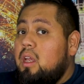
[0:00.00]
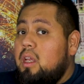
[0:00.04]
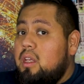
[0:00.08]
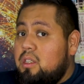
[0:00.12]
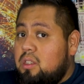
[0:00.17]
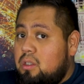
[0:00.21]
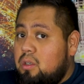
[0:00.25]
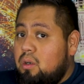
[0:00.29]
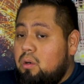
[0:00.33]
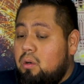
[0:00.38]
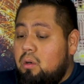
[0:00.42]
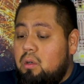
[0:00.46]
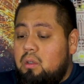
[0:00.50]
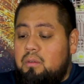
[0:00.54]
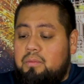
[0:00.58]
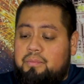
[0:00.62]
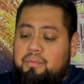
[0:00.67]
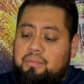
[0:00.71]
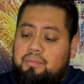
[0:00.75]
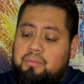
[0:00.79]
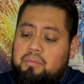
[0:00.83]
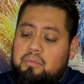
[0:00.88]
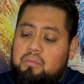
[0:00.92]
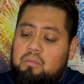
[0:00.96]
is cool.
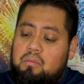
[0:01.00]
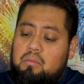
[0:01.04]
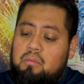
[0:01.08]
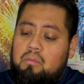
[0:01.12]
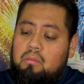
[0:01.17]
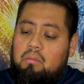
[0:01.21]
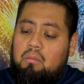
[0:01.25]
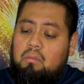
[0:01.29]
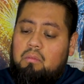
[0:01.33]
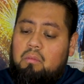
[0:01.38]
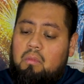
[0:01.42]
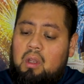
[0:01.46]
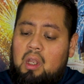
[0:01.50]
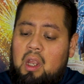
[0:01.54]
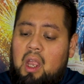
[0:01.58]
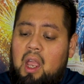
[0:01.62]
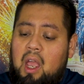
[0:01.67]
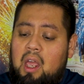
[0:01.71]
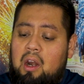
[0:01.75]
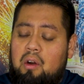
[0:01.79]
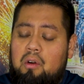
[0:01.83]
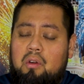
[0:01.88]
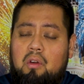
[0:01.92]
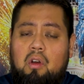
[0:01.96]

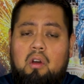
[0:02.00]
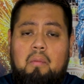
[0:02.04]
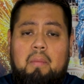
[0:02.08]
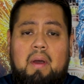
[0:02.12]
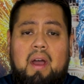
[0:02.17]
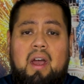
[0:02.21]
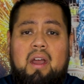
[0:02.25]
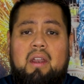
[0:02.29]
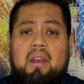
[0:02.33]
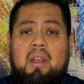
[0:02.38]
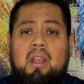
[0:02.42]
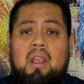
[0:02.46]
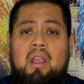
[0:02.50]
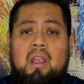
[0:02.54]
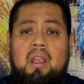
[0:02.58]
I don't know about